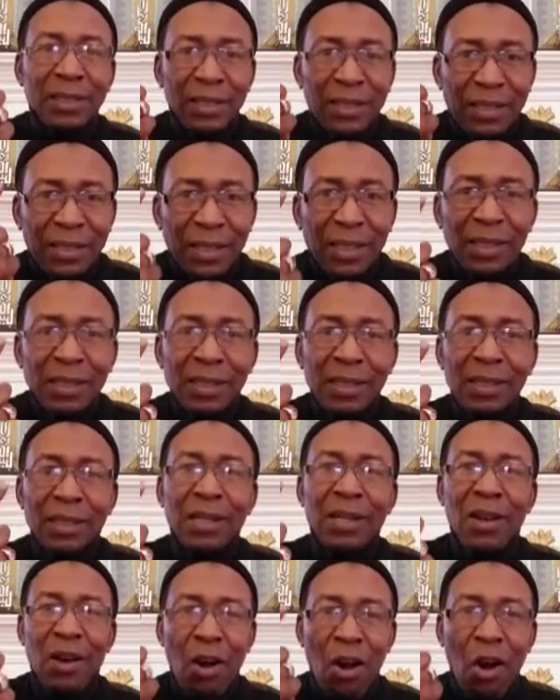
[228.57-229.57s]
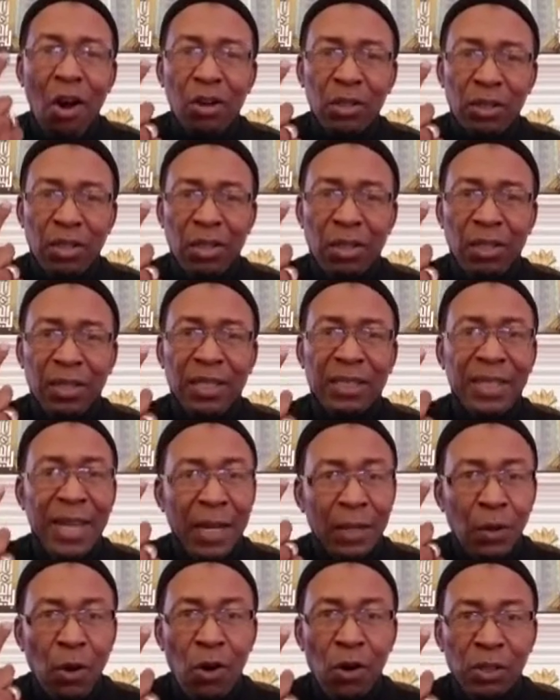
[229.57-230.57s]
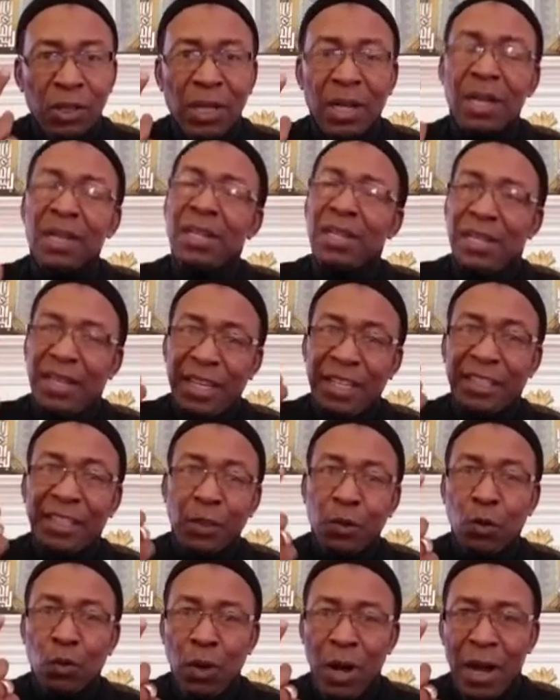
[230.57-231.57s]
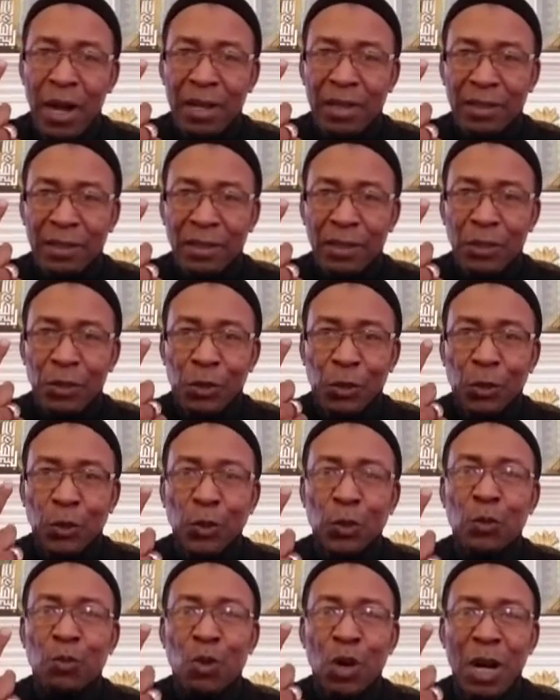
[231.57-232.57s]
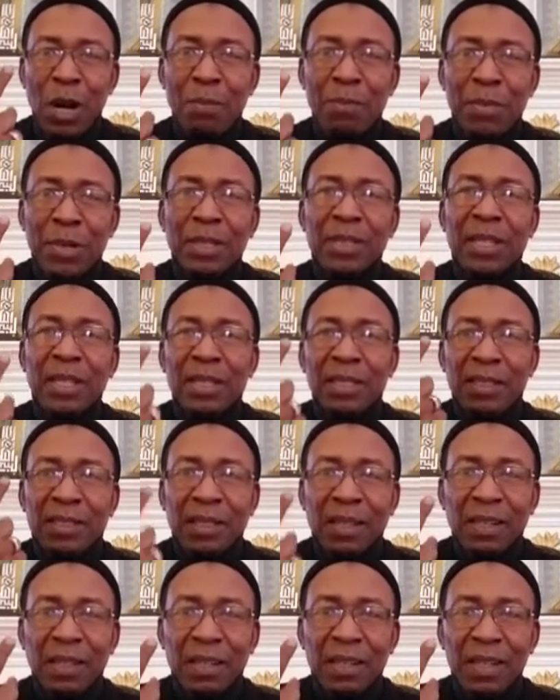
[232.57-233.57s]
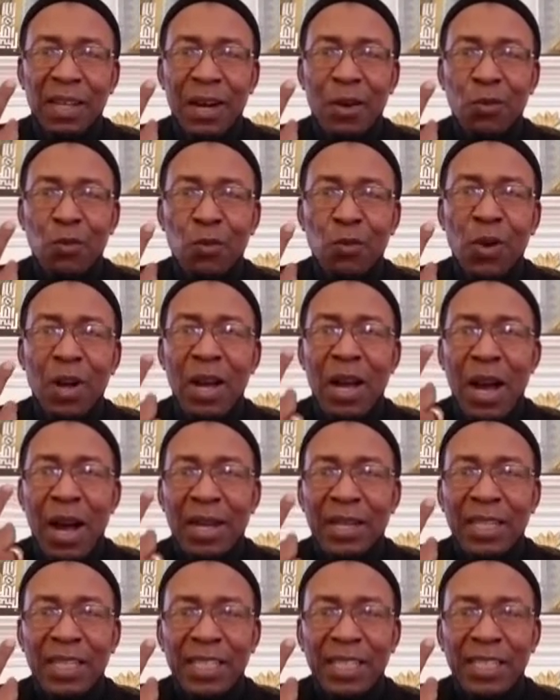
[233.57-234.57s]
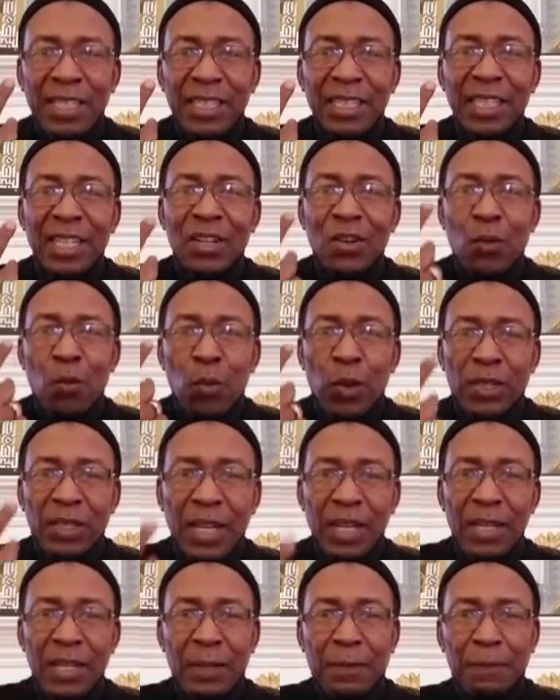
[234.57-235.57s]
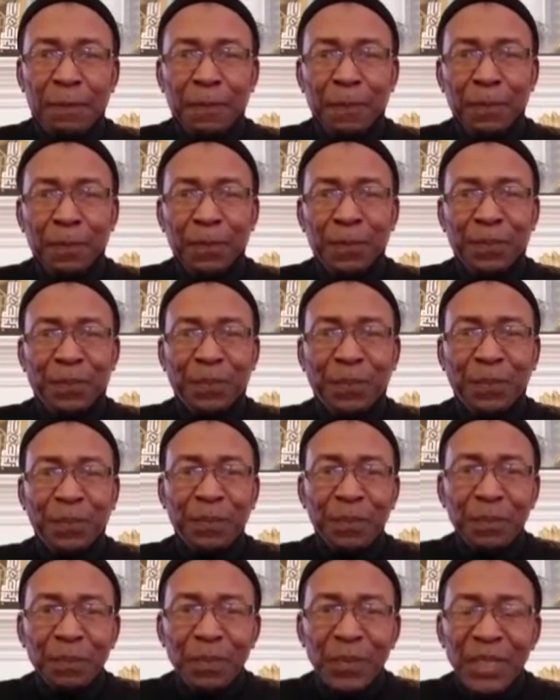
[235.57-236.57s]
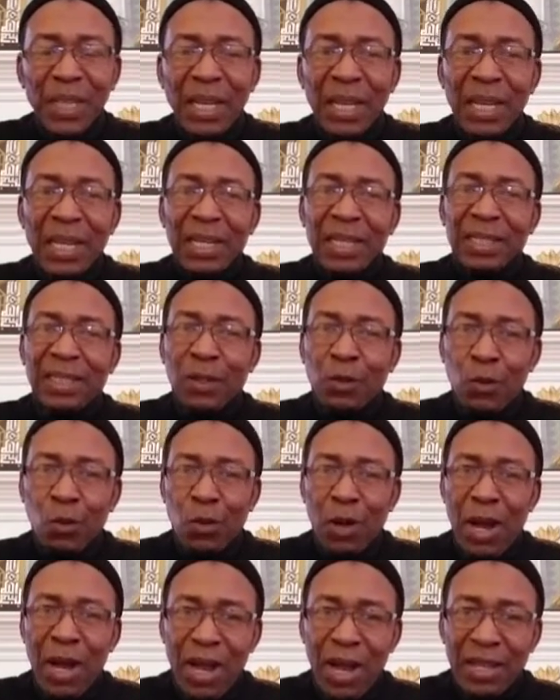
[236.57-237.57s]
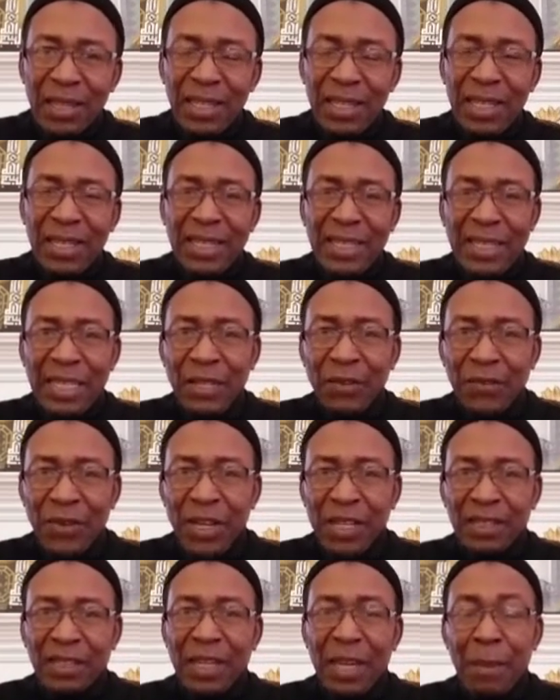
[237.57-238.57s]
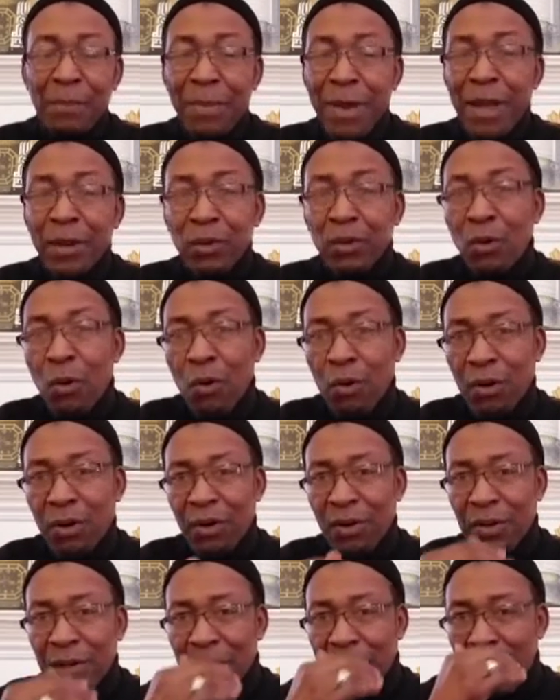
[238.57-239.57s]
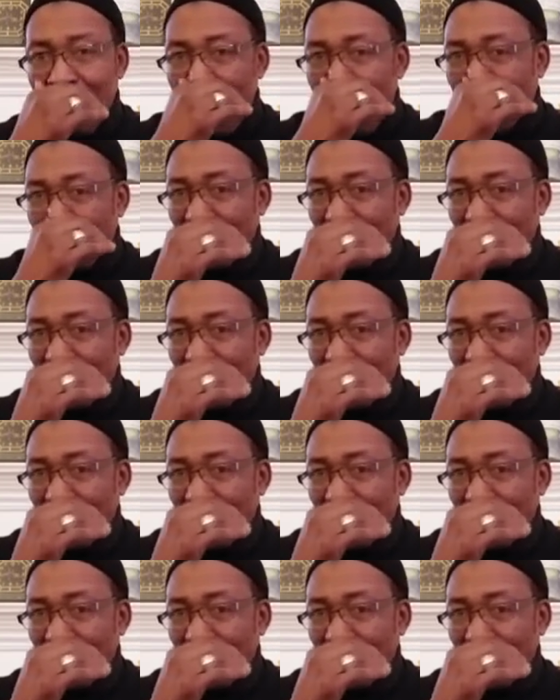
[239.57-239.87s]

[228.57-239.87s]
single author. And that author is the Quran through Muhammad sallallahu alayhi wasallam. The Quran gives us a bedrock, a